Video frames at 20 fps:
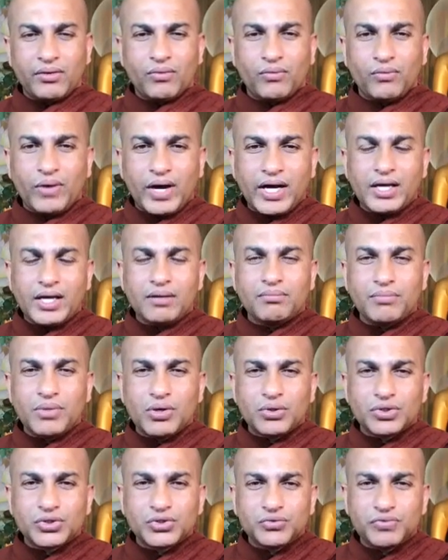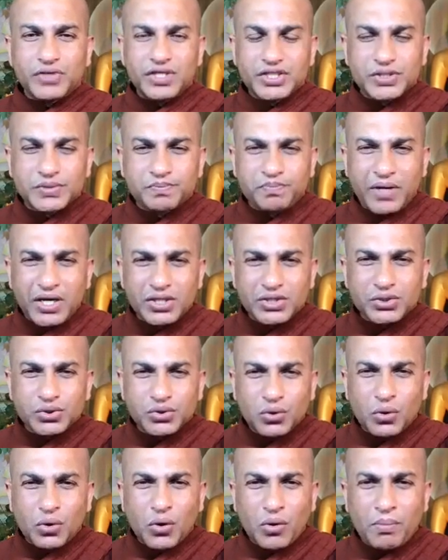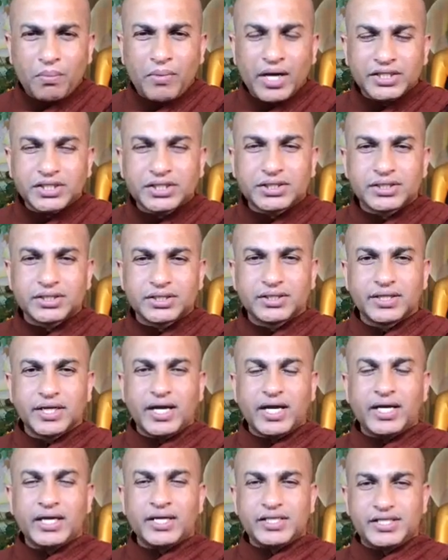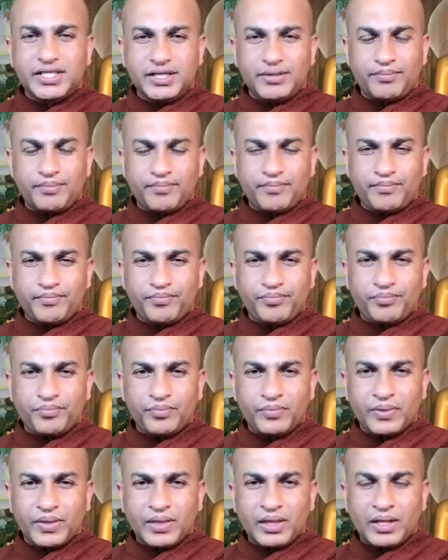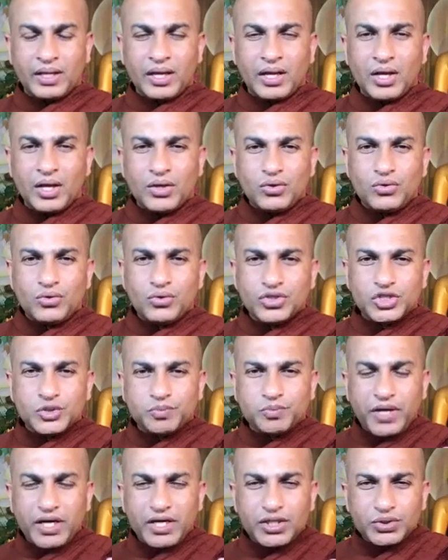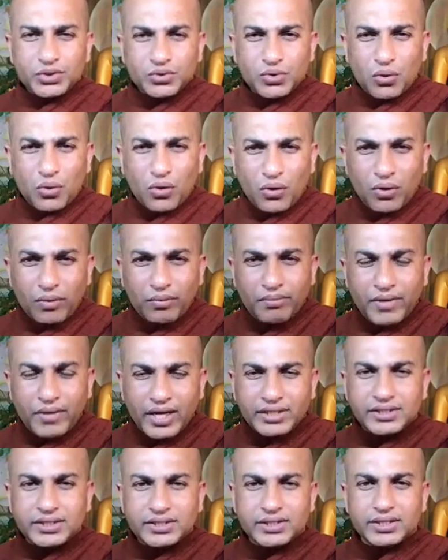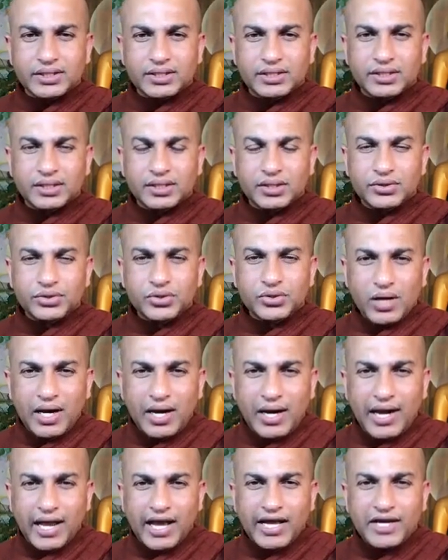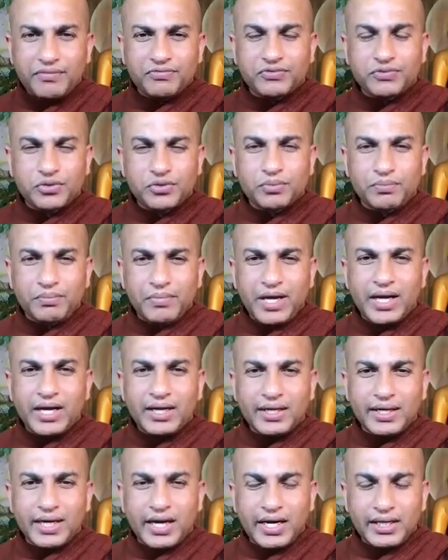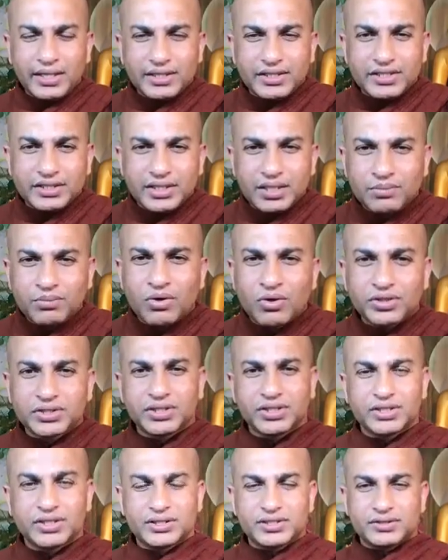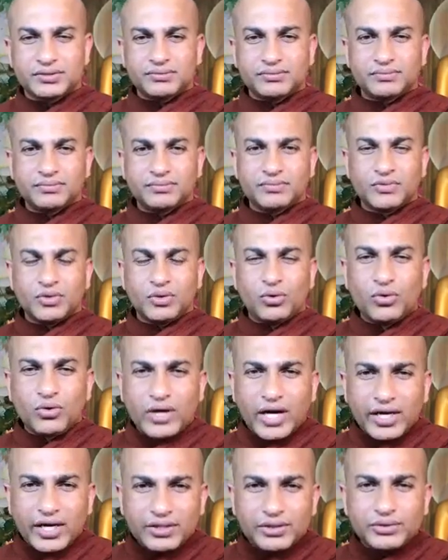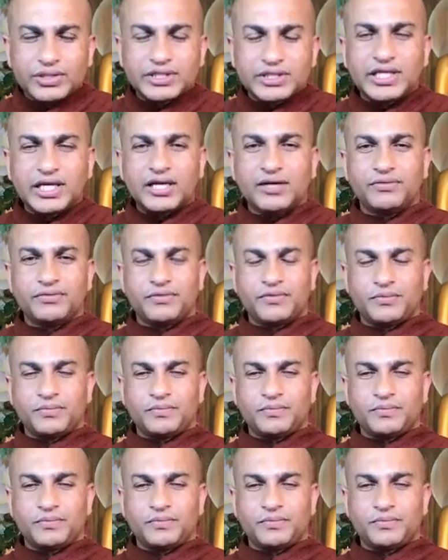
Why? Because we spend so much energy. You spend so much your life to maintain these emotions. Look at yourself.